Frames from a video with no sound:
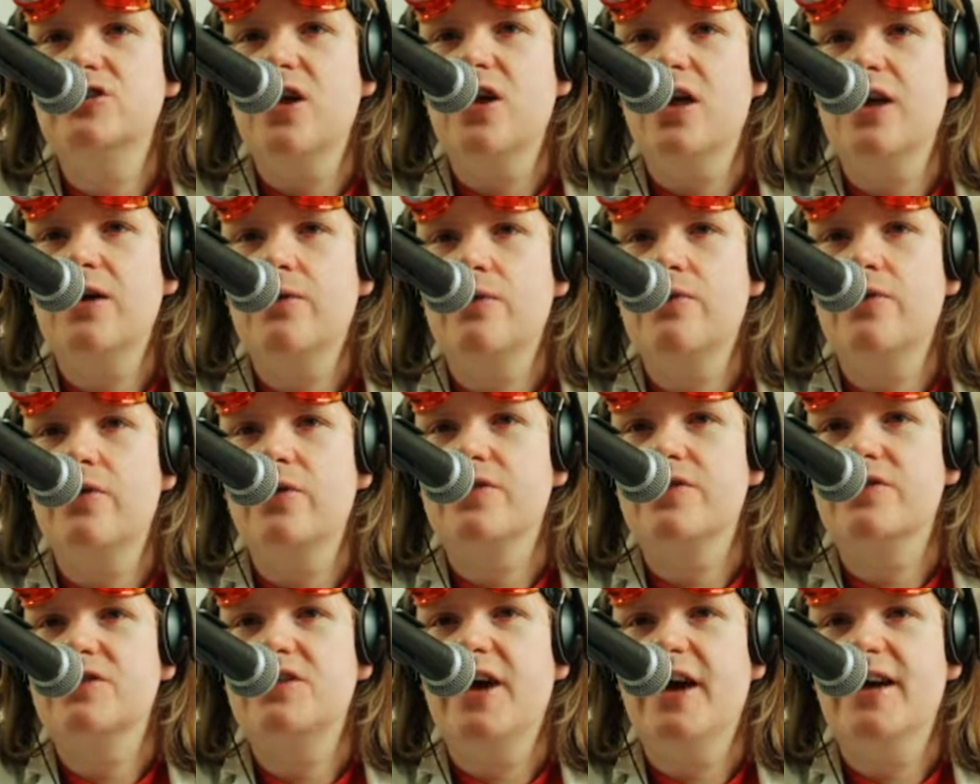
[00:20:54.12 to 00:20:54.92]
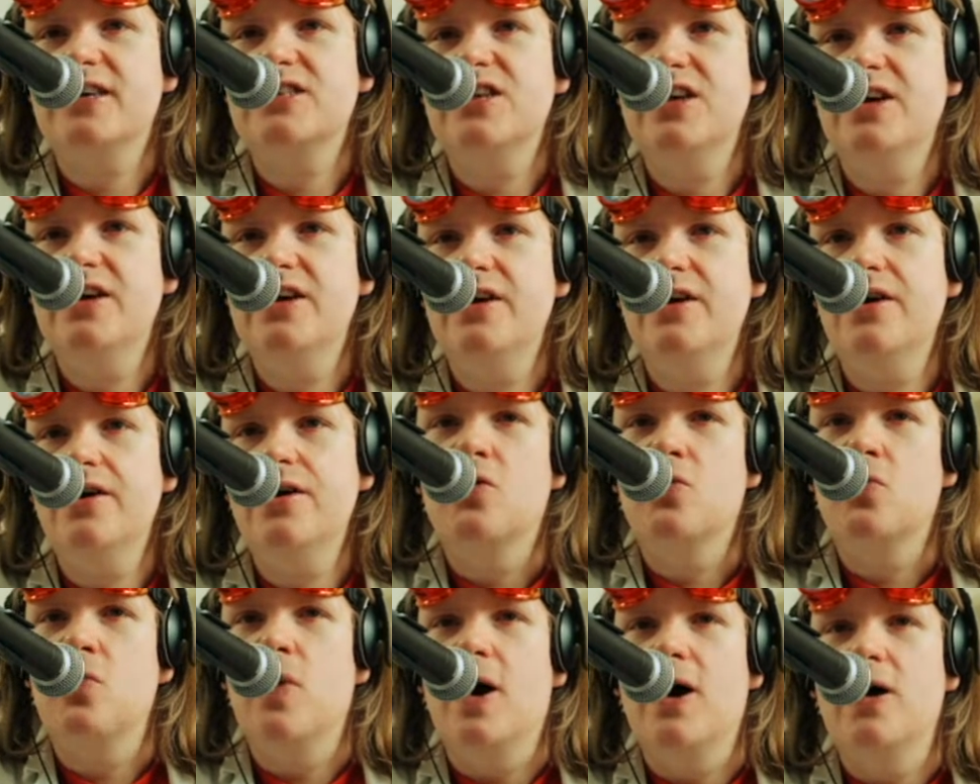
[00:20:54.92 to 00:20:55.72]
like we've got in the text here.
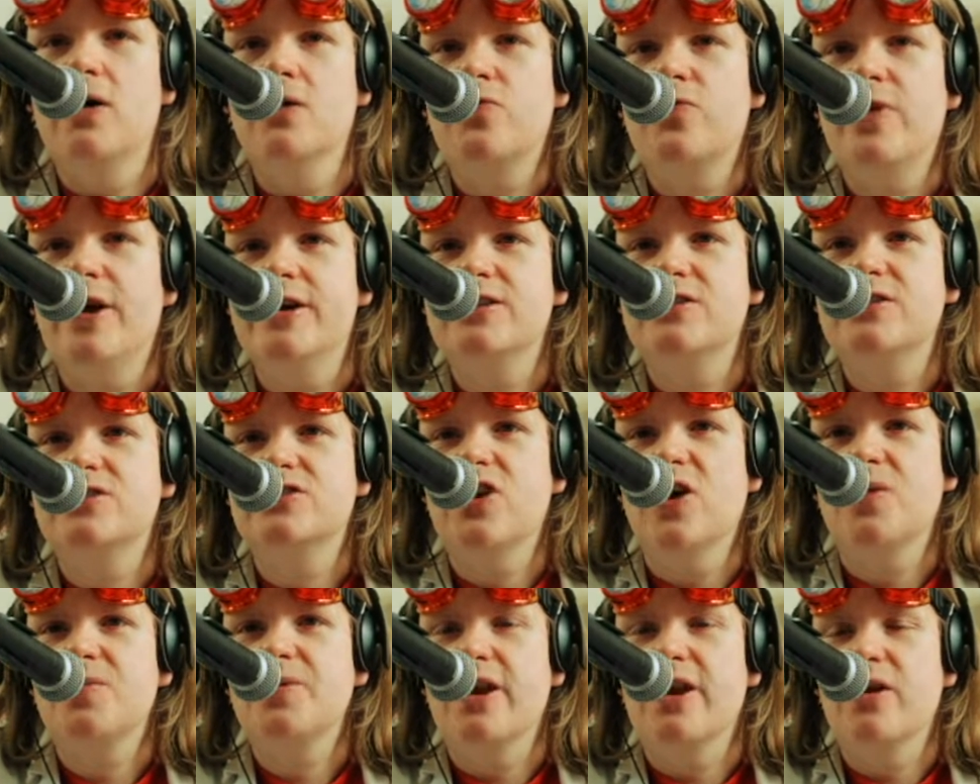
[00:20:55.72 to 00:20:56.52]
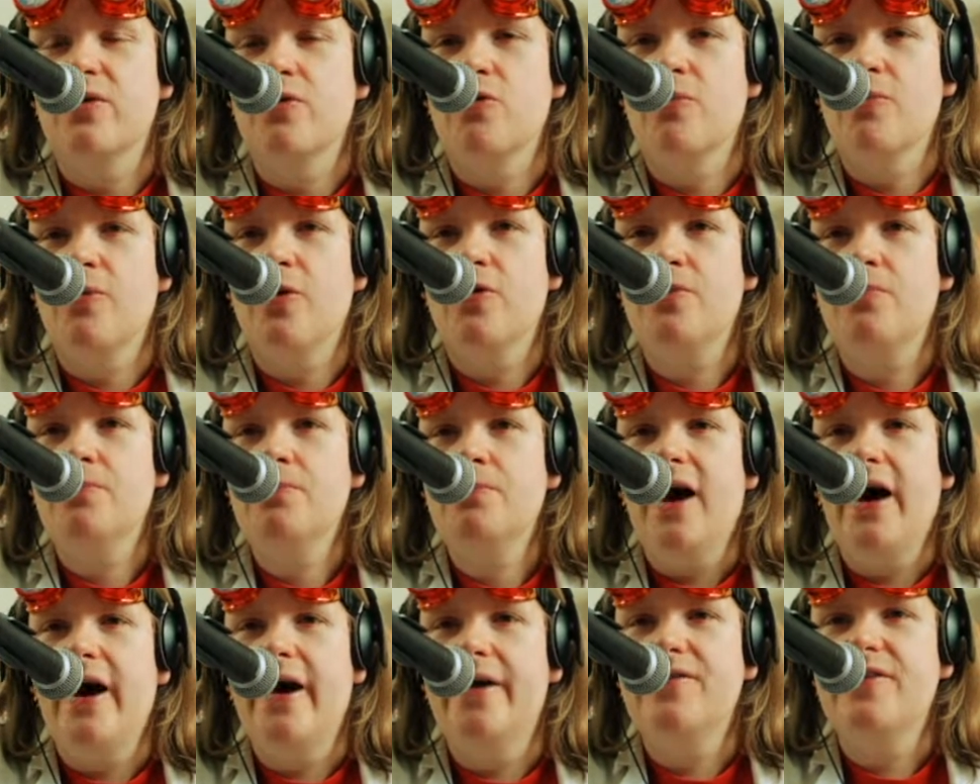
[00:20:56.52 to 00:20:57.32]
Well, red at the top, yellow at the bottom.
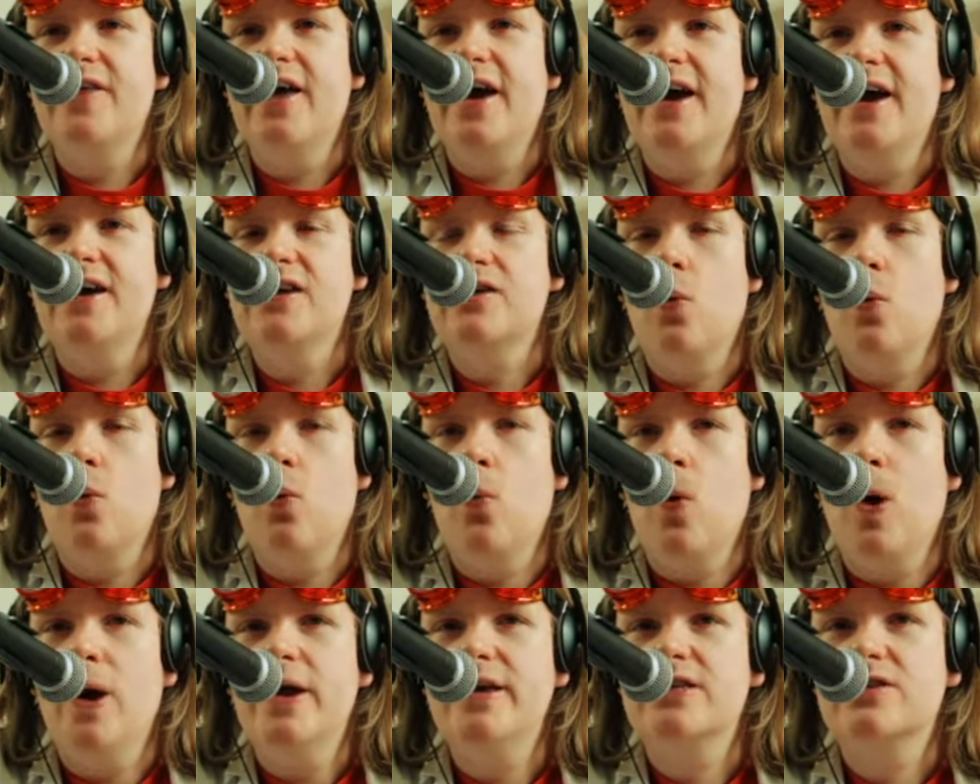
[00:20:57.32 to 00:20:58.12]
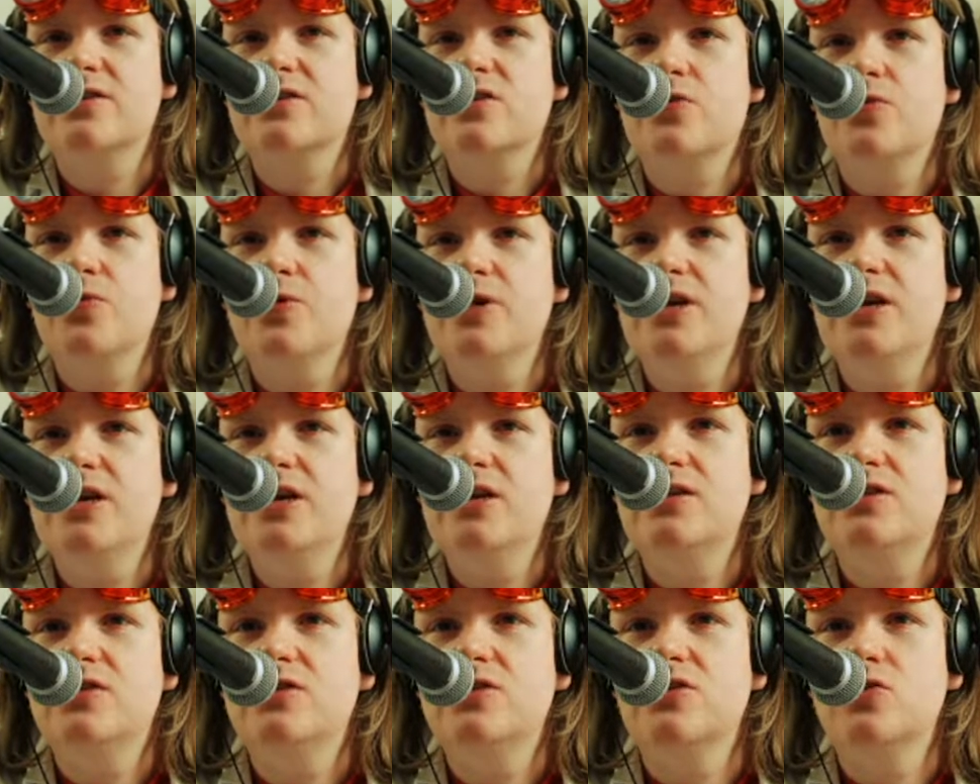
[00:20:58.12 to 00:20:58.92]
And then white and
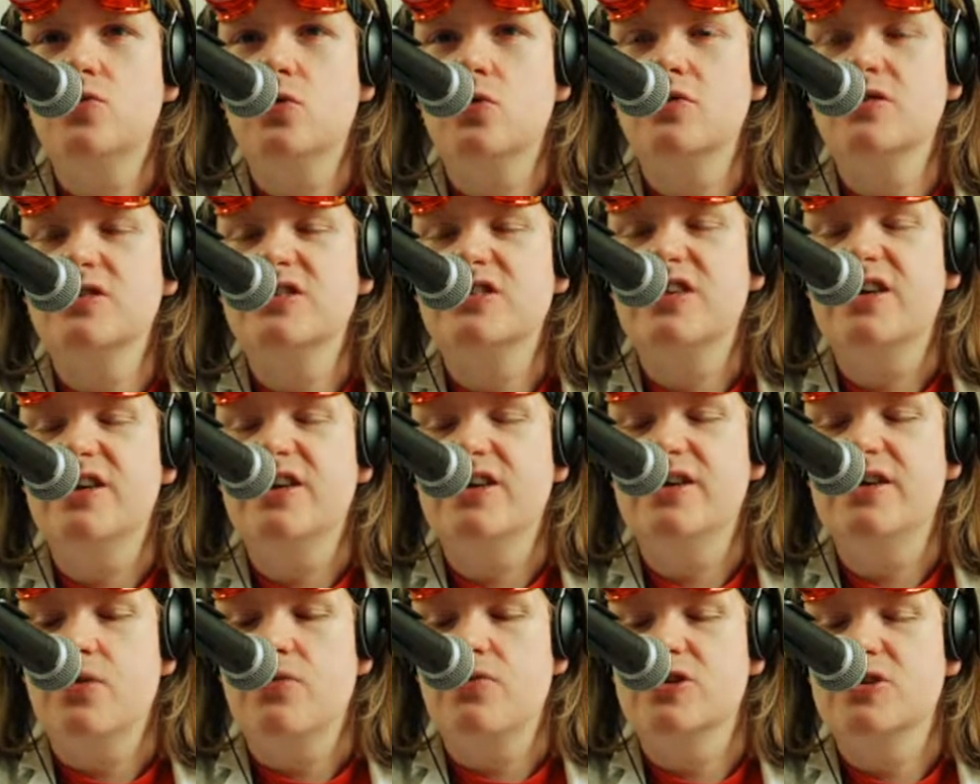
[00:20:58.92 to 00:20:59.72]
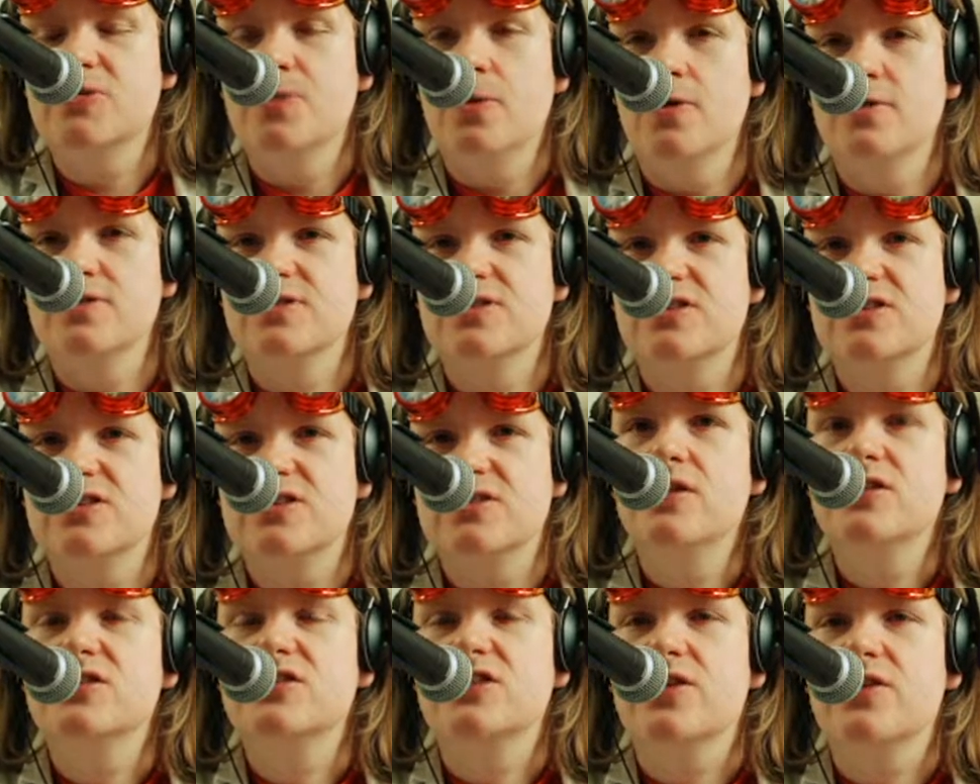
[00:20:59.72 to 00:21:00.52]
green, you will see
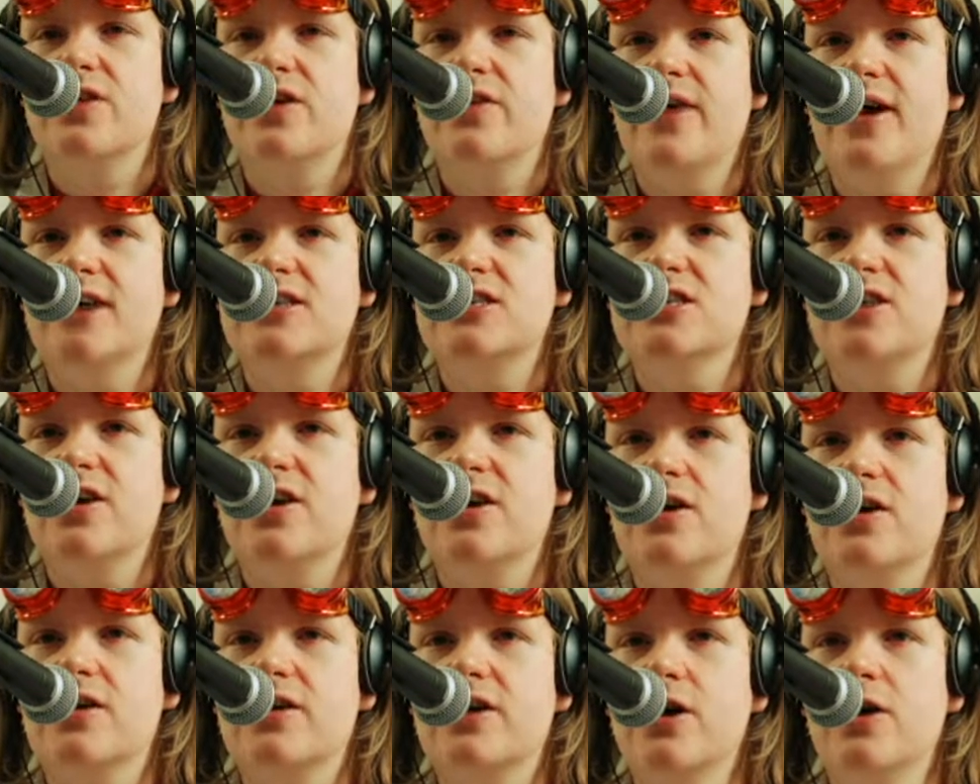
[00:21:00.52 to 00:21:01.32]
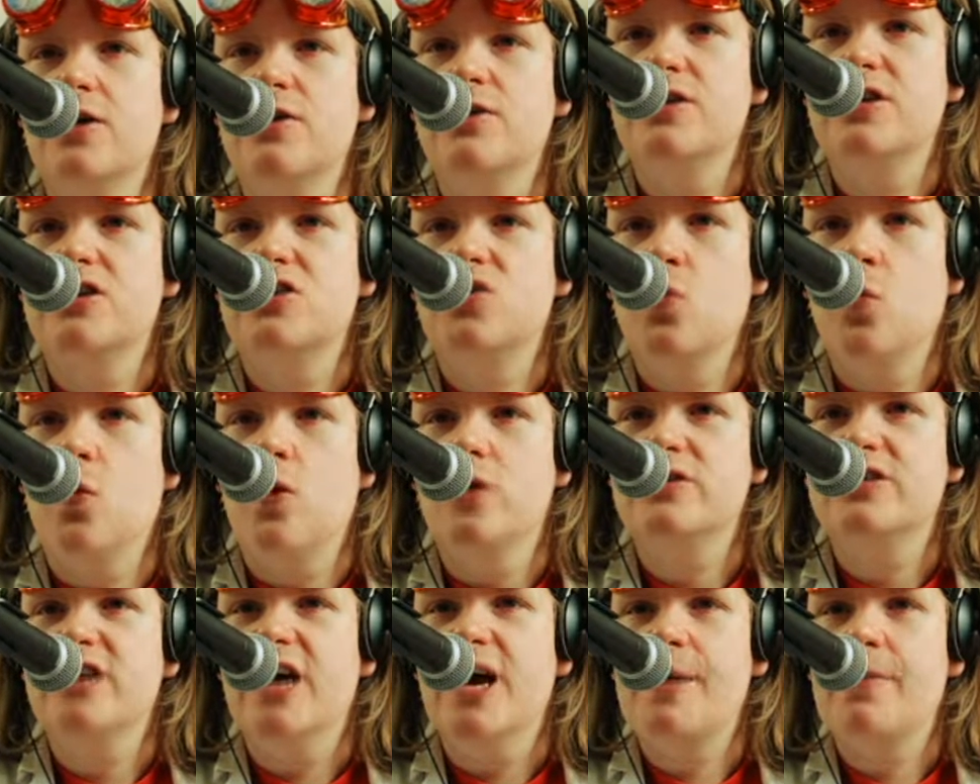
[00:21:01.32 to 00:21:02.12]
responses. So they're actually color-coded to
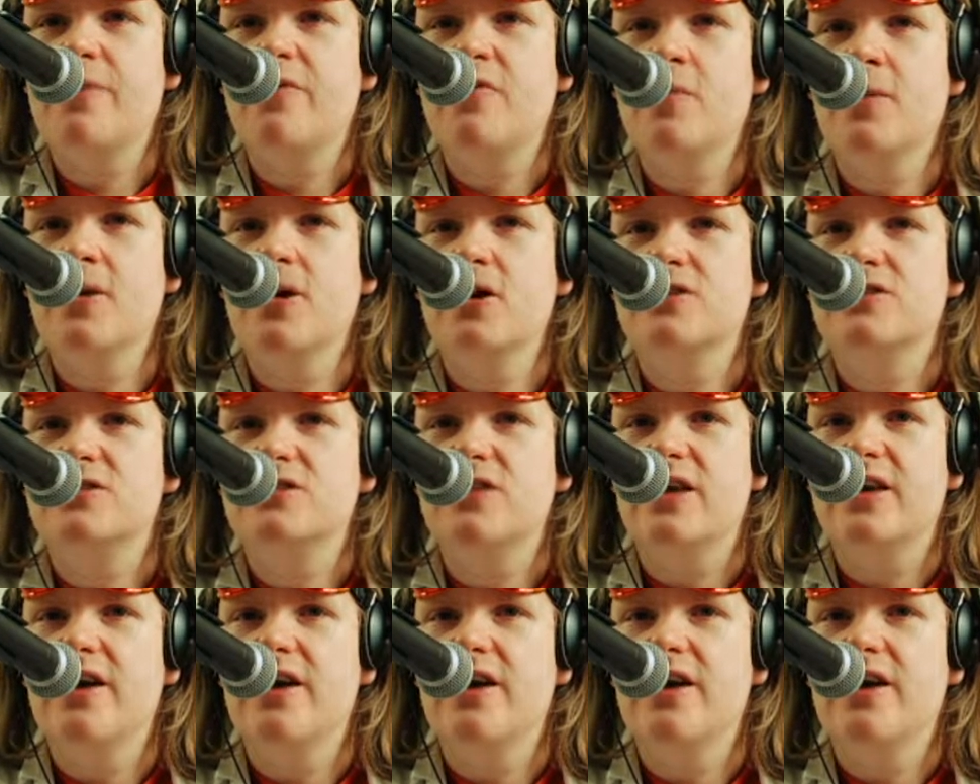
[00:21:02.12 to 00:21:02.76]
what type of ability they